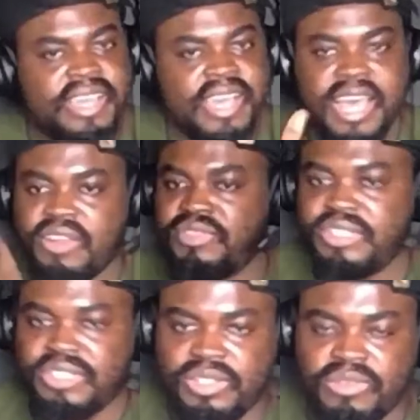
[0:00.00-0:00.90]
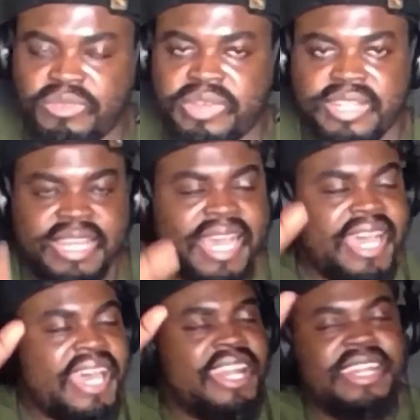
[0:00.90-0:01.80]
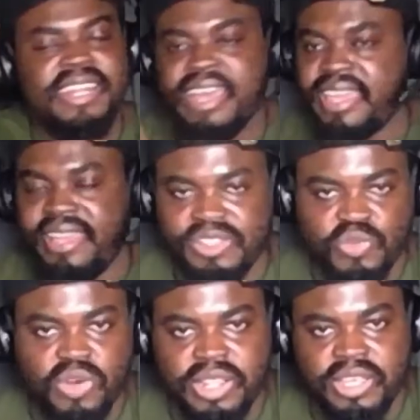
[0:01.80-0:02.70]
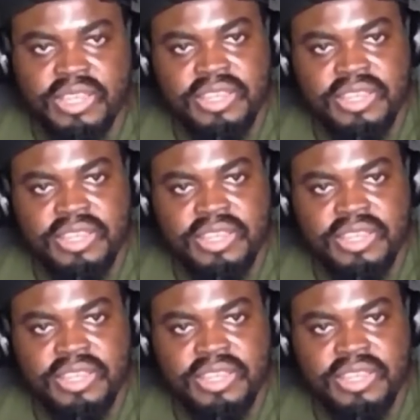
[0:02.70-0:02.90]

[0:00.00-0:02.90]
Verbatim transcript: I love this dude, man. I like his work.